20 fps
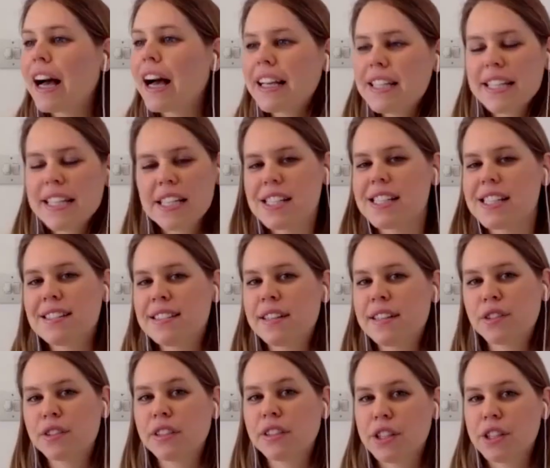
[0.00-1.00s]
architecture has
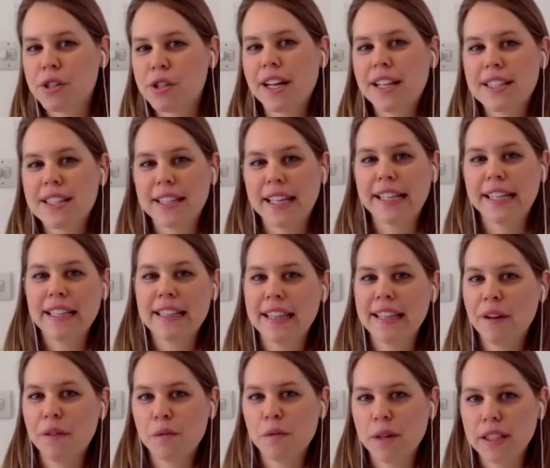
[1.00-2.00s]
never really translated
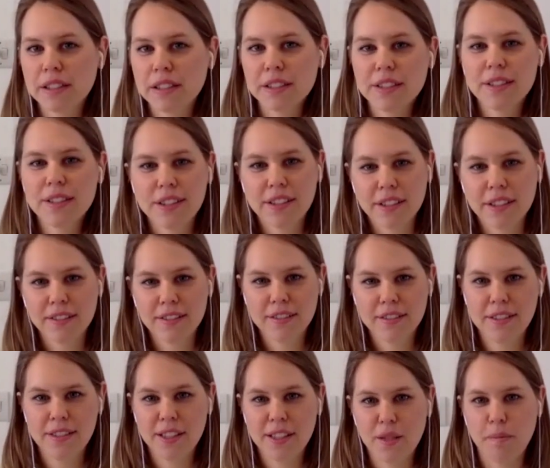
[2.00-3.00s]
that well to,
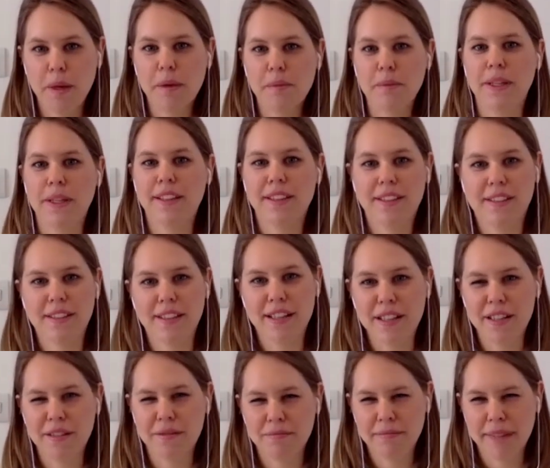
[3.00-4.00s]
to the public
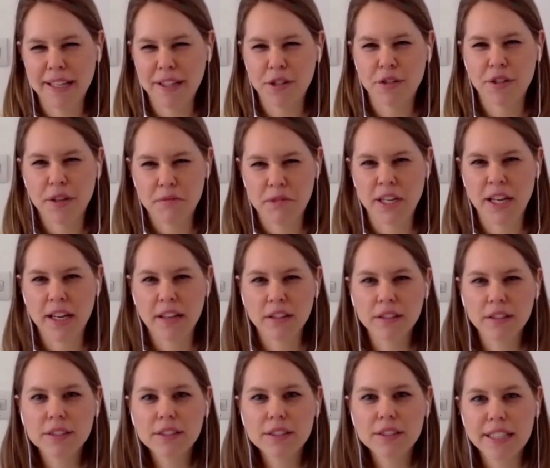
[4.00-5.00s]
um, mainstream
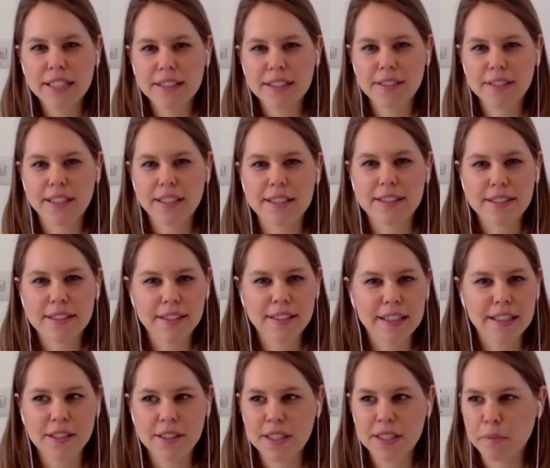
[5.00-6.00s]
channels. It's it's
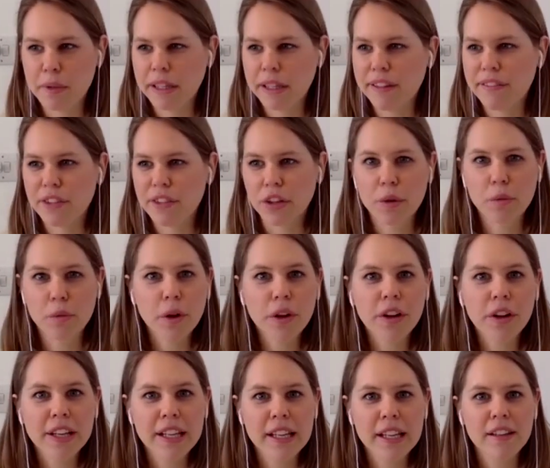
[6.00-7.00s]
it's typically very
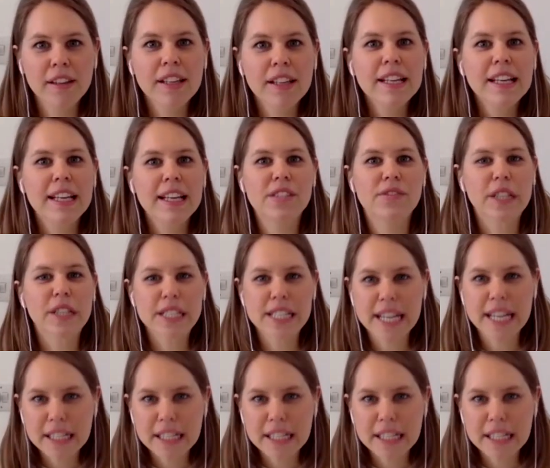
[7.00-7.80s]
wordy. It's very